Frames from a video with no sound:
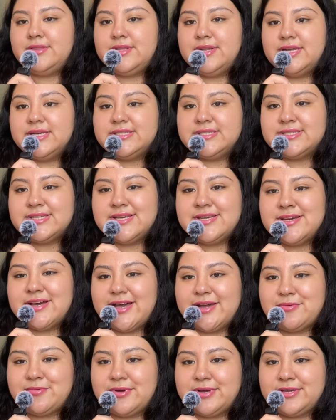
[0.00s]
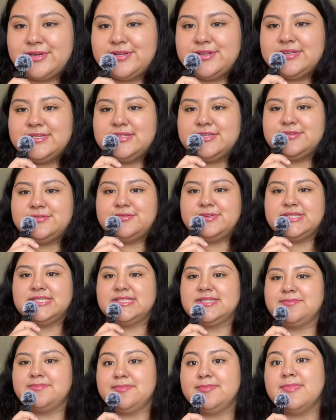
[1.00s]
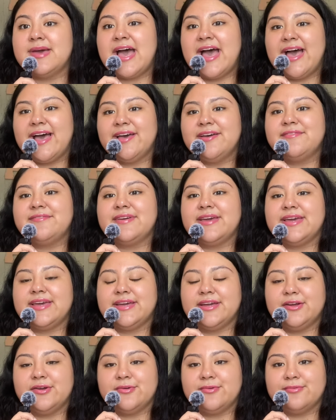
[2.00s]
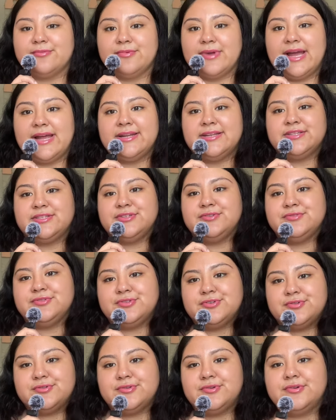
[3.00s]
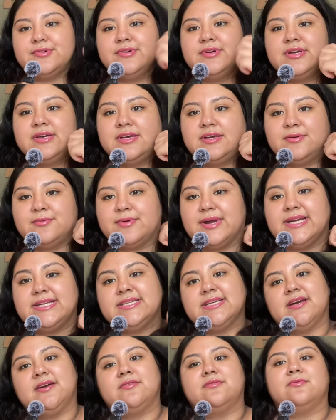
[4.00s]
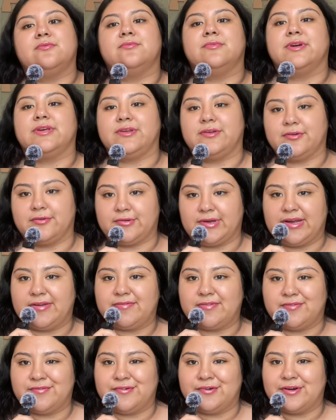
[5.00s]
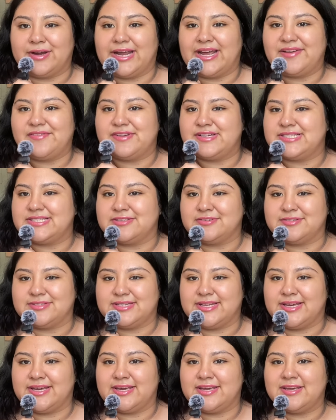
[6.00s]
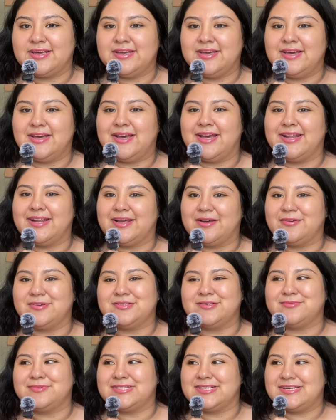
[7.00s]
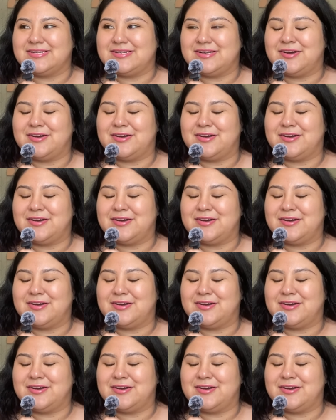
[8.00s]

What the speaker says: next thing I want you to do is have a gratitude journal. Write down what you're grateful for every single day. And I also would